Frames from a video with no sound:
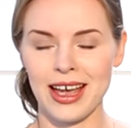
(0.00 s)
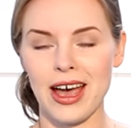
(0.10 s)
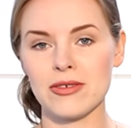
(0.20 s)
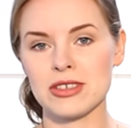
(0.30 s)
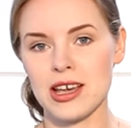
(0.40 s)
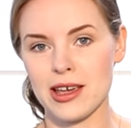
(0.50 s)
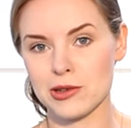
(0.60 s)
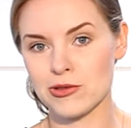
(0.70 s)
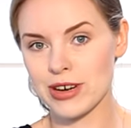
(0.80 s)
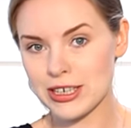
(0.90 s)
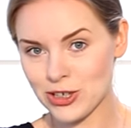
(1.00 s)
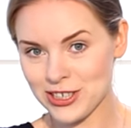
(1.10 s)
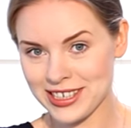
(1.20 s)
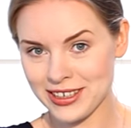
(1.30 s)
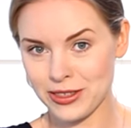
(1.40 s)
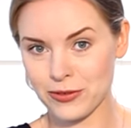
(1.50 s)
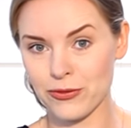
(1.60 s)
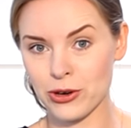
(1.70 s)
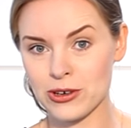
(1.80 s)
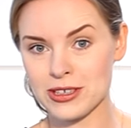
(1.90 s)
After I reached the
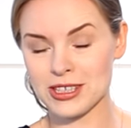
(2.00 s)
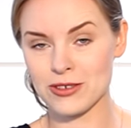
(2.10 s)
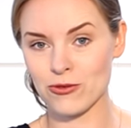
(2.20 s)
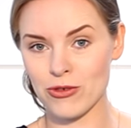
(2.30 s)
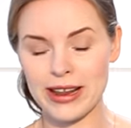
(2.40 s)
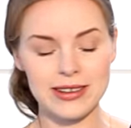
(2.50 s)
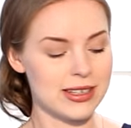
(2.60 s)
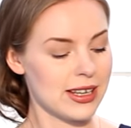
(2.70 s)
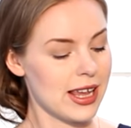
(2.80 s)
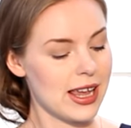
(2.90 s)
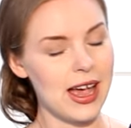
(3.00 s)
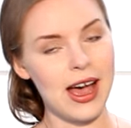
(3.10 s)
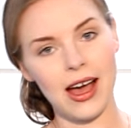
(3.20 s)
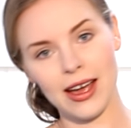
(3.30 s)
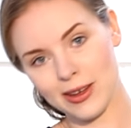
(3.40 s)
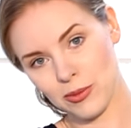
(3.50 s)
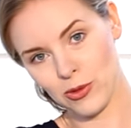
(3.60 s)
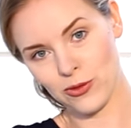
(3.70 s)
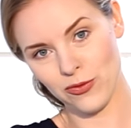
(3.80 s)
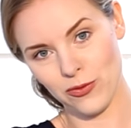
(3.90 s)
first fret, I
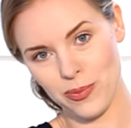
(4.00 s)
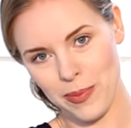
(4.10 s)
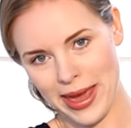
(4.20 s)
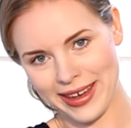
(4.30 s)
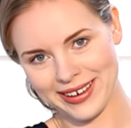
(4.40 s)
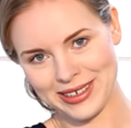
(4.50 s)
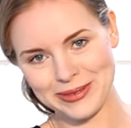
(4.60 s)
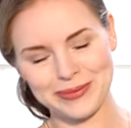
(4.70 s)
move back.